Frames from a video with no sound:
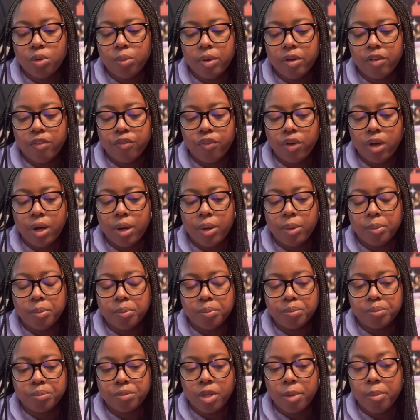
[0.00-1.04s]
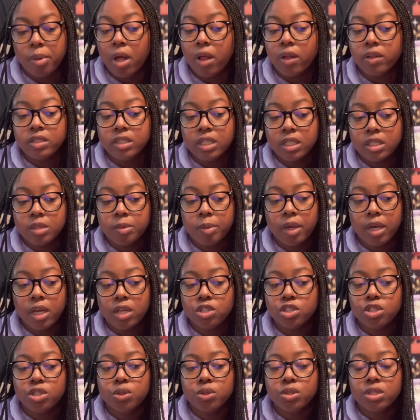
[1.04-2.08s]
bit of um politics being
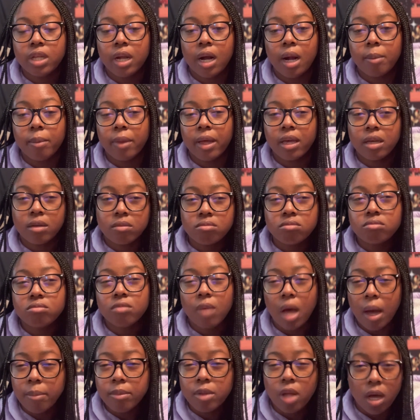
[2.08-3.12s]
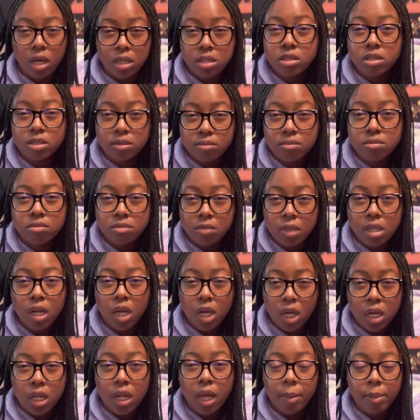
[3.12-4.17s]
introduced that I'm like, I'm lost. I'm not
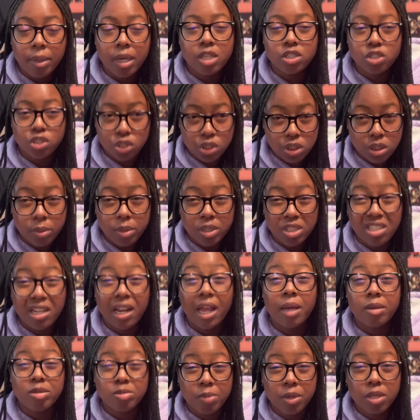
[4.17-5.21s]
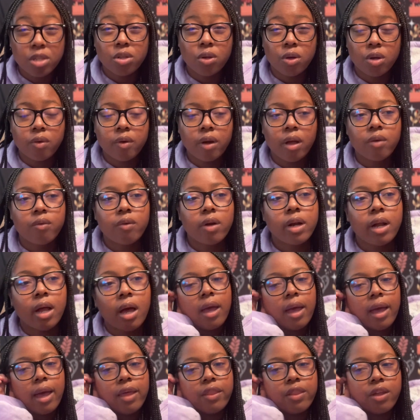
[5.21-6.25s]
gonna lie, because there's just a bunch of names being thrown around right
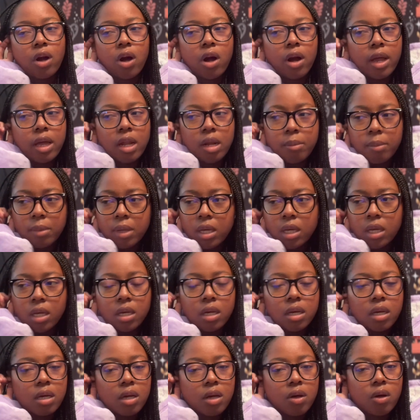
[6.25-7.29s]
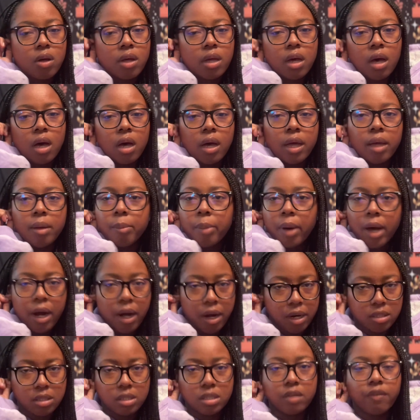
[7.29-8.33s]
now, and there are enemy Uh,
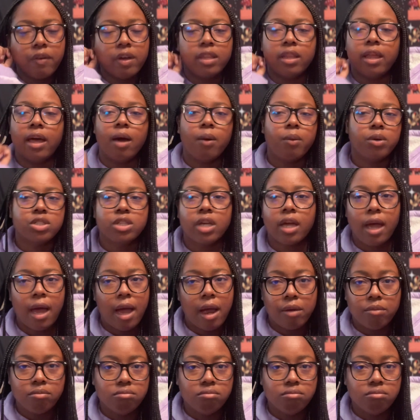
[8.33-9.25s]
empires and stuff like that, which like I